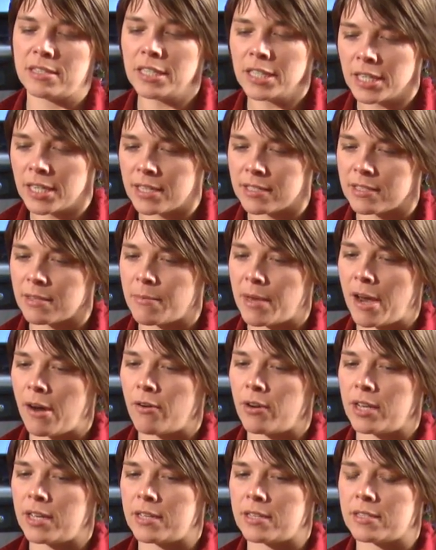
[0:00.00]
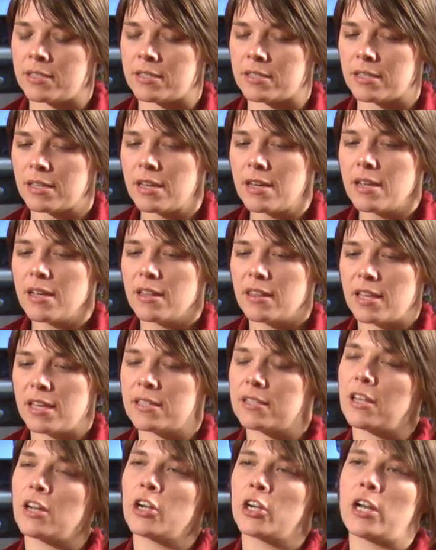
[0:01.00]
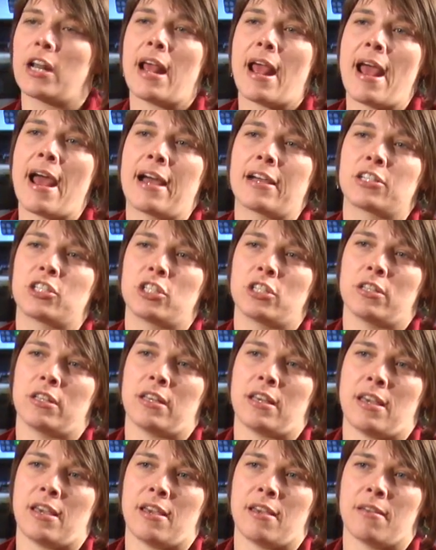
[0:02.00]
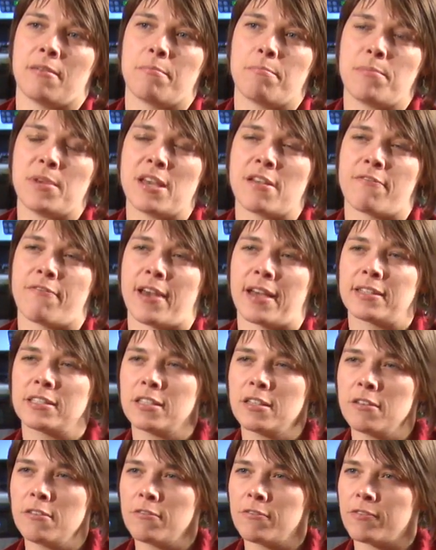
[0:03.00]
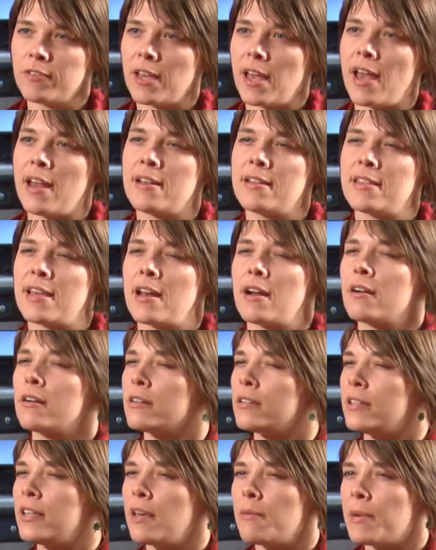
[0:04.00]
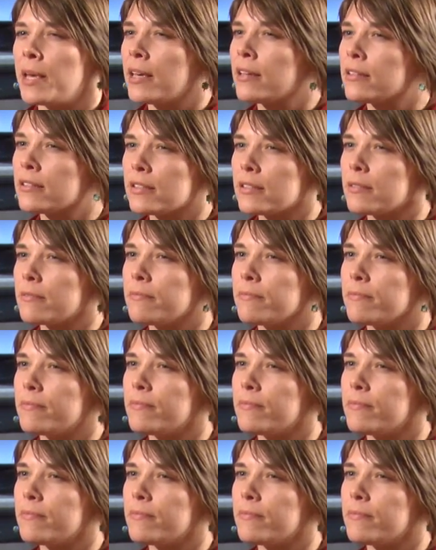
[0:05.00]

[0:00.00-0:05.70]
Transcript: serious about is things that are going to actually be effective mm -hmm. and that aren't gimmicks. Mm